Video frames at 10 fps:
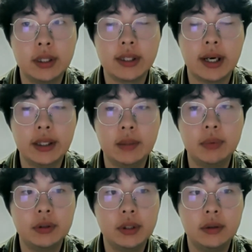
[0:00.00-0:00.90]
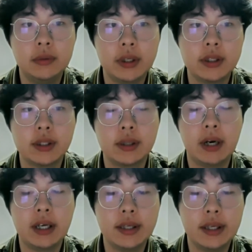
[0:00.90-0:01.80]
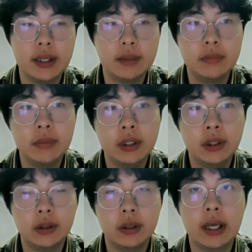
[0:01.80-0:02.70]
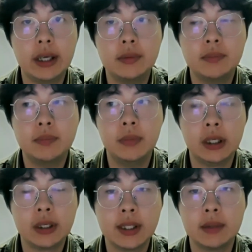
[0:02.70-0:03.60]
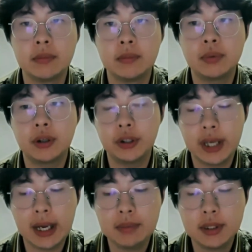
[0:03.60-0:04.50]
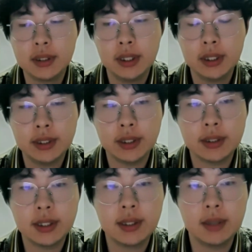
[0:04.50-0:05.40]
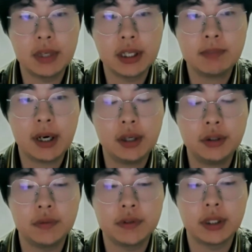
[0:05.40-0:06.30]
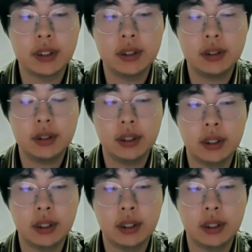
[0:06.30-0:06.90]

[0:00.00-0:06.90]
design a building with the mycelium or some prototypes, the system is part of the